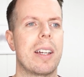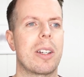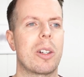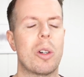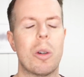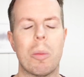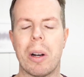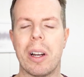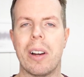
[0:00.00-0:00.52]

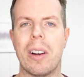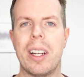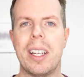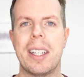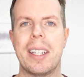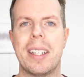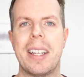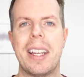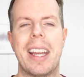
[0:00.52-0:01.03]
caught my
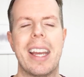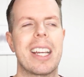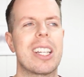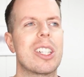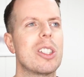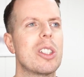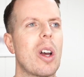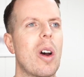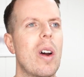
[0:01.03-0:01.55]
eye,
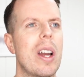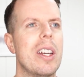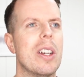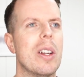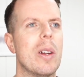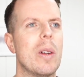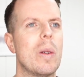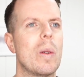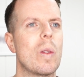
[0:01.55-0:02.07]
because I
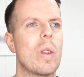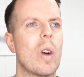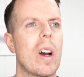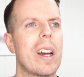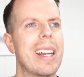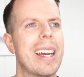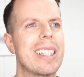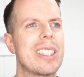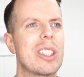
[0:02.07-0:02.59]
knew that
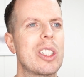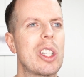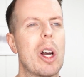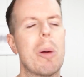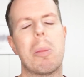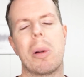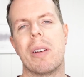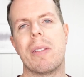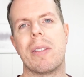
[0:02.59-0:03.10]
I'd had a
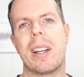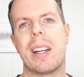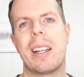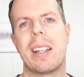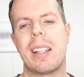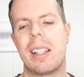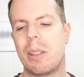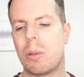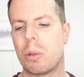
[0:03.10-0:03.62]
sample of
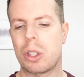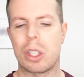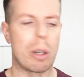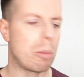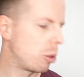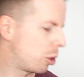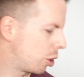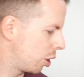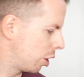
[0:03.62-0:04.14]
that, a little
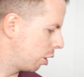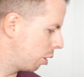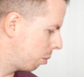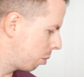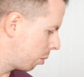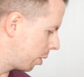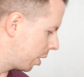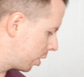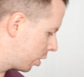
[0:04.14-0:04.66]
sample tube,
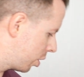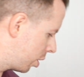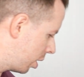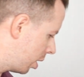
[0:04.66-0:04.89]
which